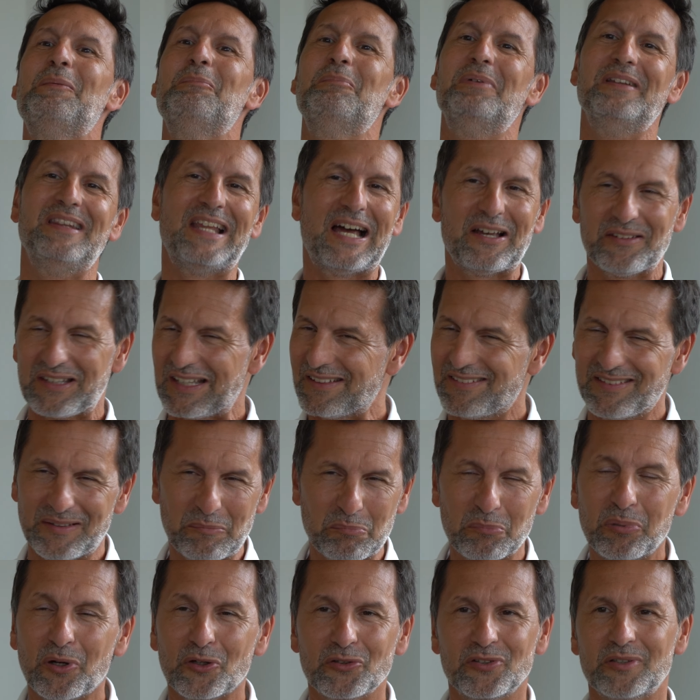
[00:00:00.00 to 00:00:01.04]
But now that's
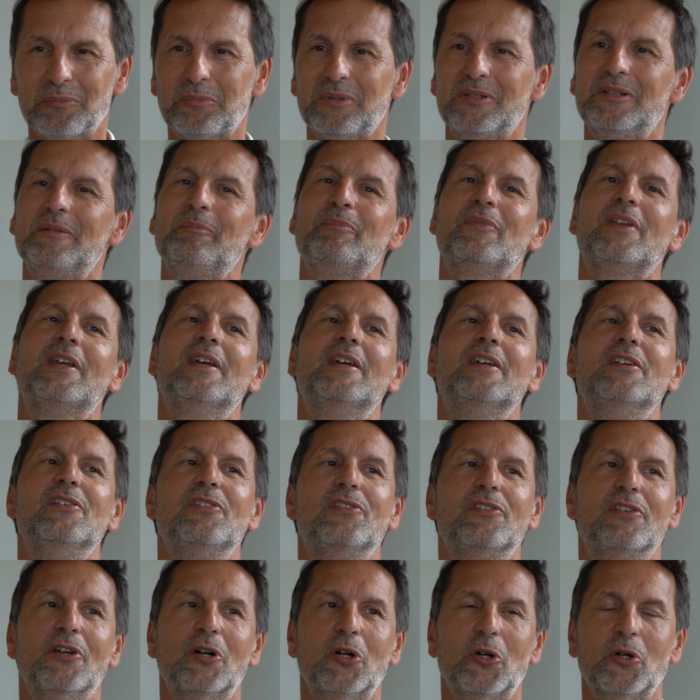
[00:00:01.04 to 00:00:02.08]
impossible.
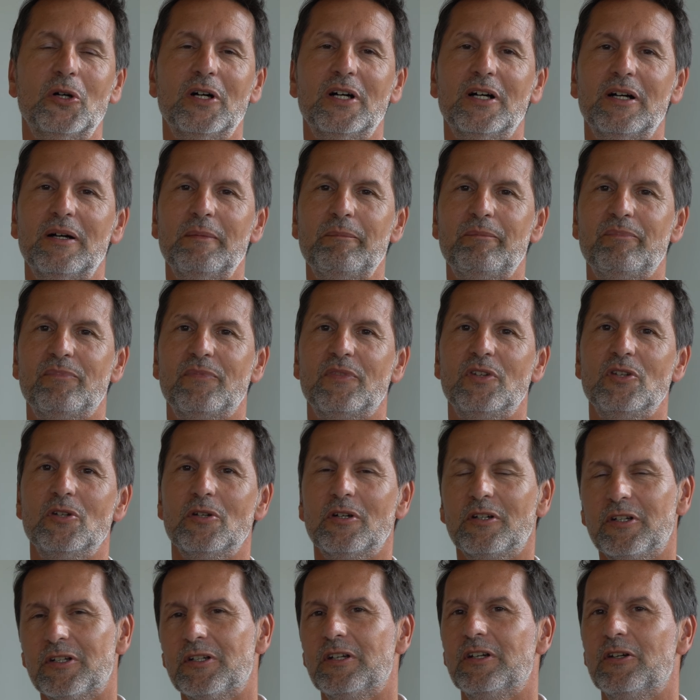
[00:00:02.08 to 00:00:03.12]
So
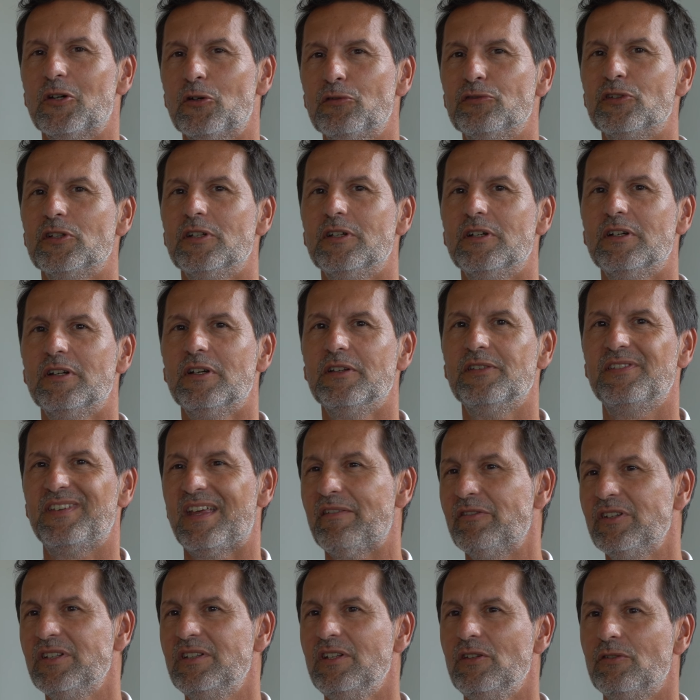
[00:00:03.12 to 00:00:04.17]
you're going to go for a
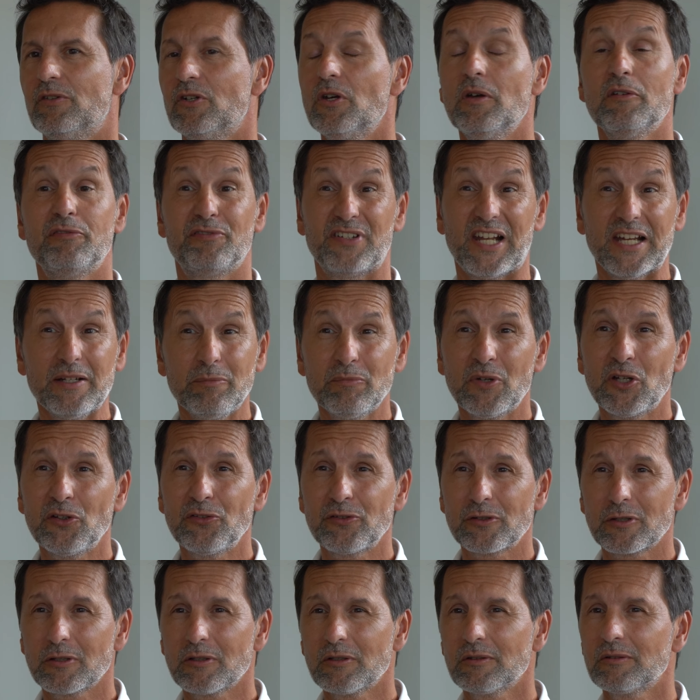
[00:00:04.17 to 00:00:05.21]
70s, a
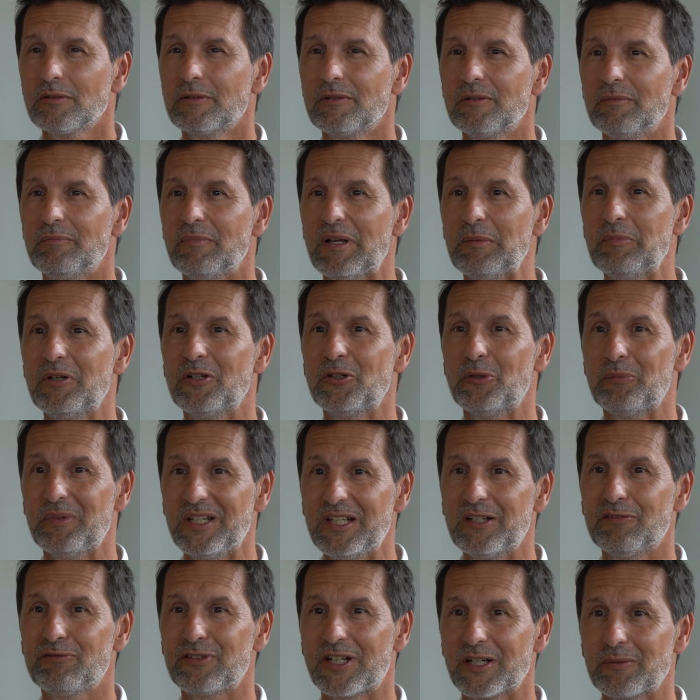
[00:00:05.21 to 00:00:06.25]
Flightmaster, maybe an
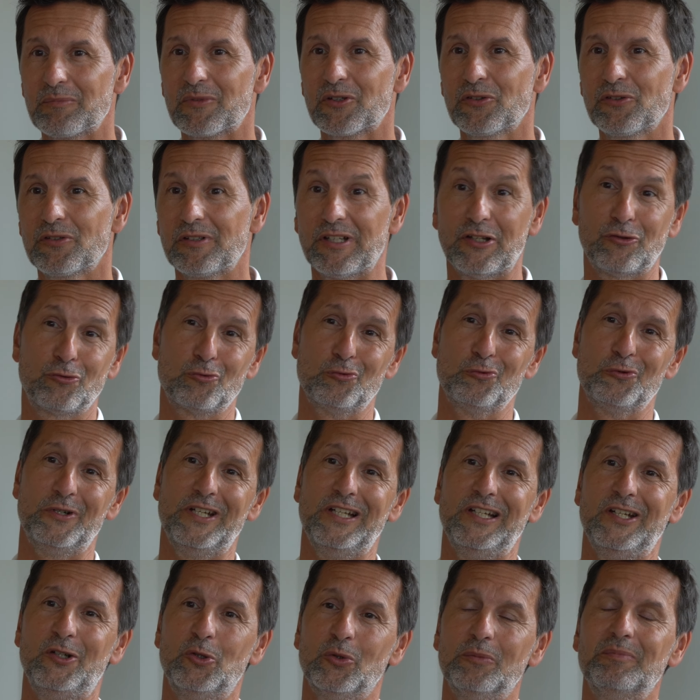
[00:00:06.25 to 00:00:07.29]
Omega Flightmaster. That's
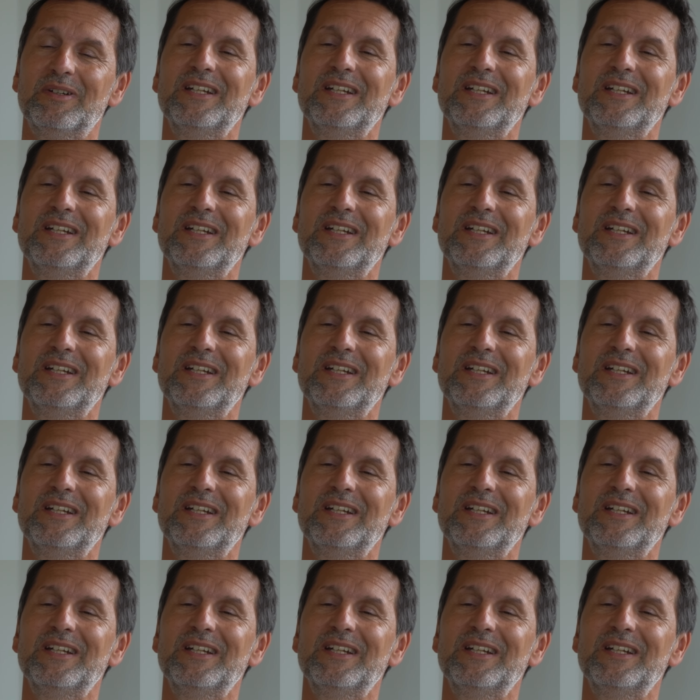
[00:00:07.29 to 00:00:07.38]
really cool.